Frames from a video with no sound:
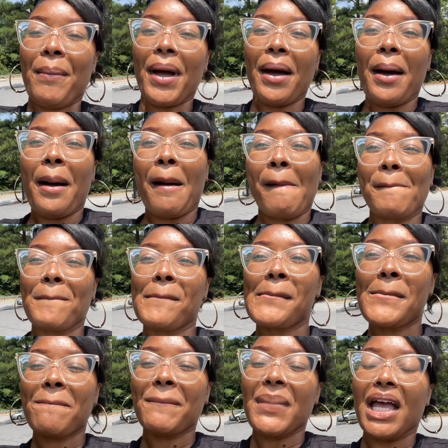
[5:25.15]

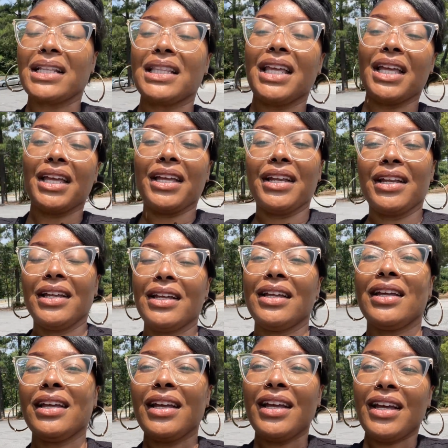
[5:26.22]
back then
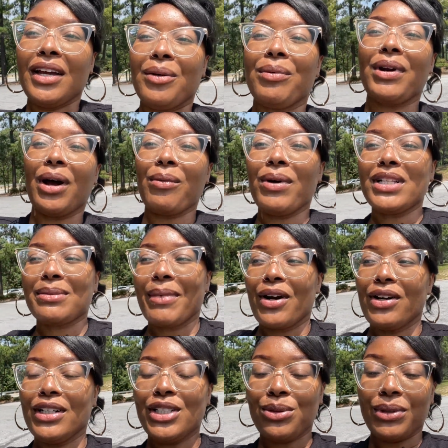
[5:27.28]
when I was in my
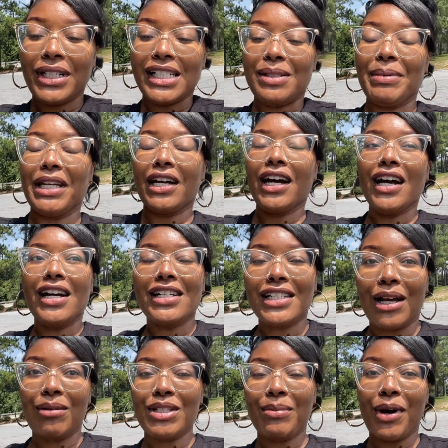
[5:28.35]
early 20s,
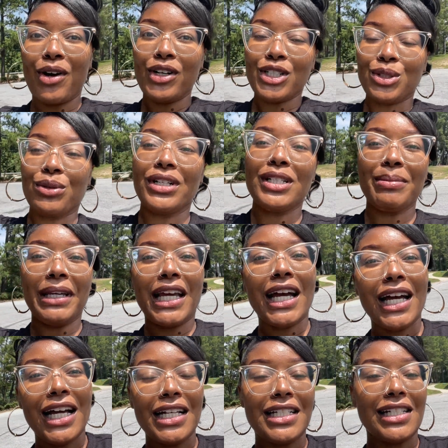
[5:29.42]
because I was in my early 20s,
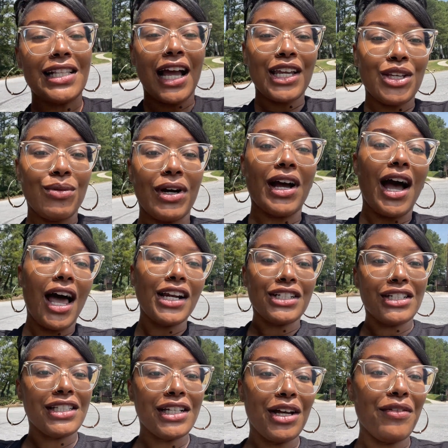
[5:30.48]
because it's like you in college
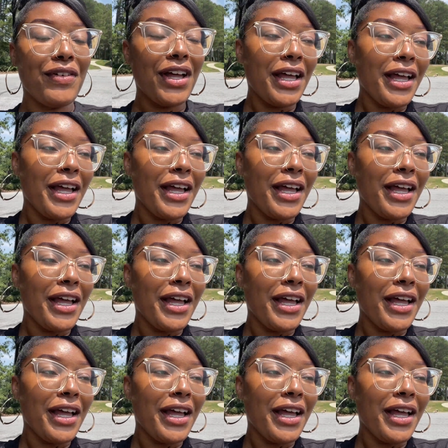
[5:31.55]
and stuff,